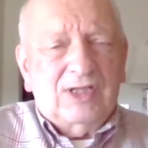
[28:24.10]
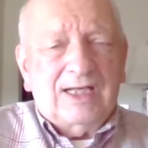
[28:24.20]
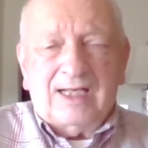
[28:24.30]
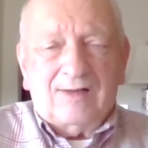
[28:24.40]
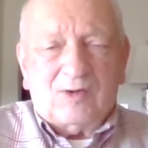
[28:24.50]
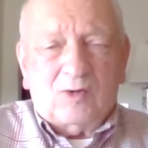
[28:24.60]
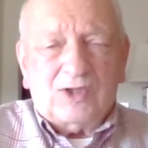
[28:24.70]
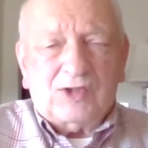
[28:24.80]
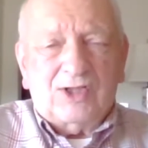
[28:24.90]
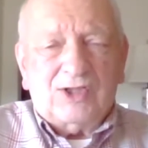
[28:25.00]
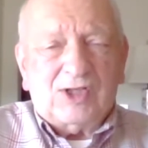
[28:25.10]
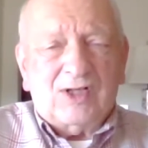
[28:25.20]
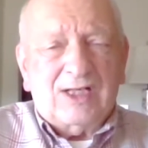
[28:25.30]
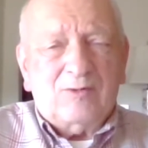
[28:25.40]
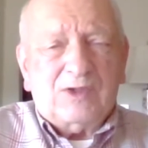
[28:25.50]
And of course, the
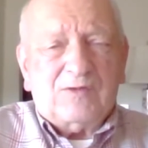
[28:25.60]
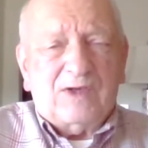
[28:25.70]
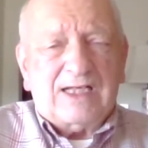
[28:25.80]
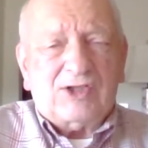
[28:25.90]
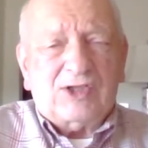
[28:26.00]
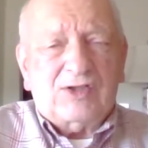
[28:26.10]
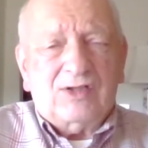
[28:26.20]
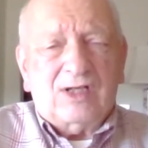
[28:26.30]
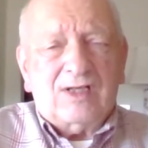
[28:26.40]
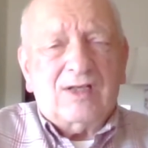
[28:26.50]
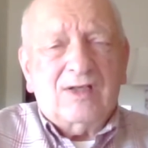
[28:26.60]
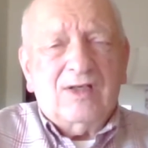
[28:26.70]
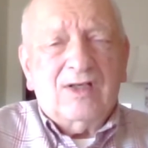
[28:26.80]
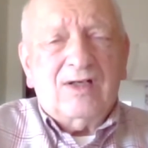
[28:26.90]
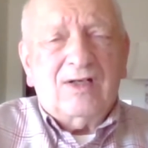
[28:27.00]
design was fixed
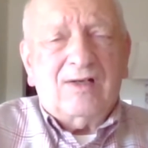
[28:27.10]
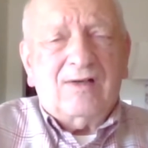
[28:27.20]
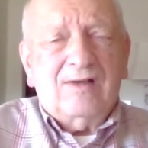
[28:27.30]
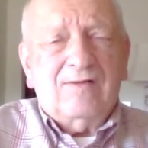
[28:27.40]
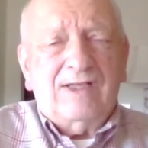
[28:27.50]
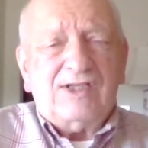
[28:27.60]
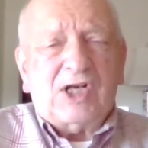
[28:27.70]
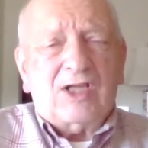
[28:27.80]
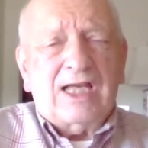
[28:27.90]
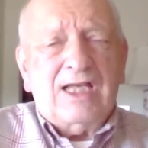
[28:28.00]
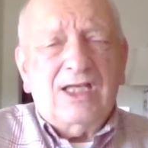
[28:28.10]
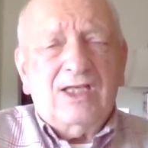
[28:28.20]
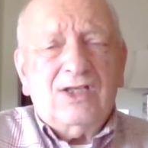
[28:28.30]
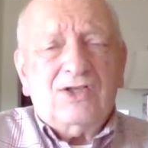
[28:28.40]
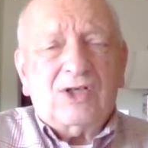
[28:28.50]
physically,
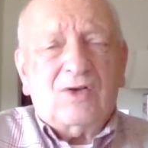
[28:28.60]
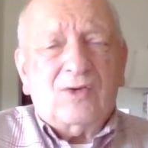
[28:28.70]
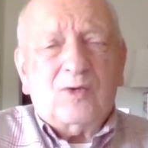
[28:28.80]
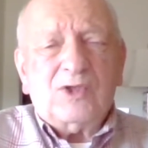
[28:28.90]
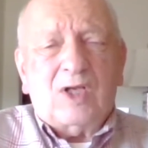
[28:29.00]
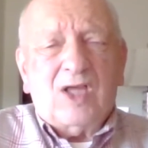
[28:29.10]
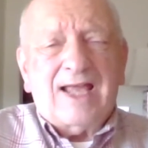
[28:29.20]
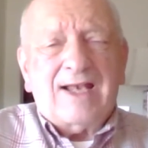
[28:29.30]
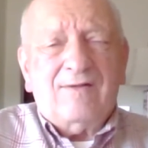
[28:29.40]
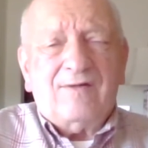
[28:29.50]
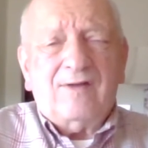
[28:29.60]
so there was a lot of